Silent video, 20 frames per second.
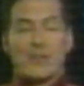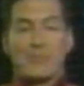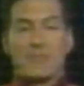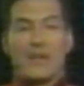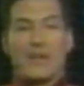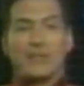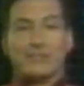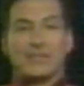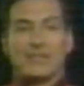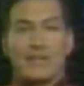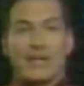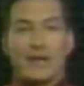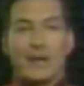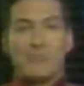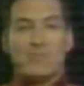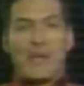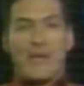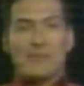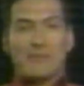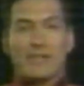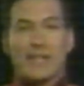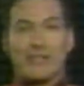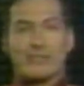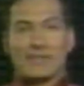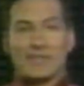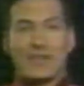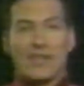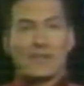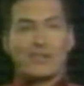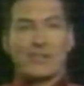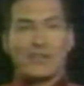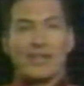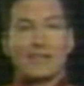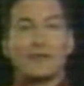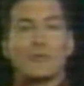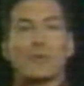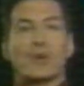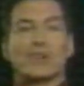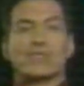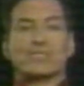but maybe that's another thing
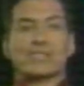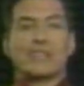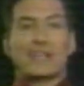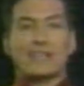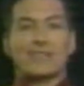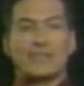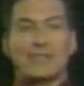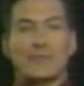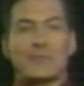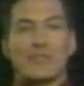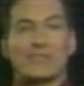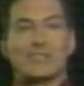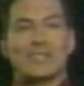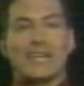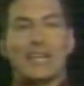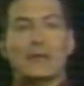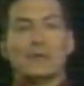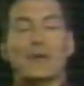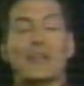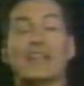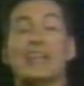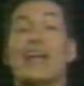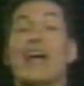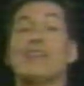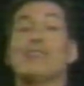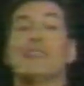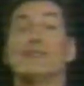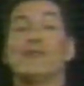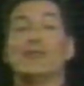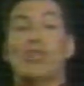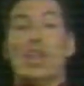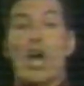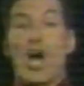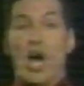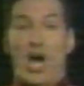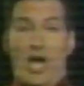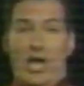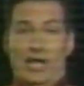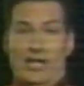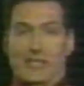that works against him, because he doesn't really have a
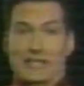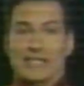flaw.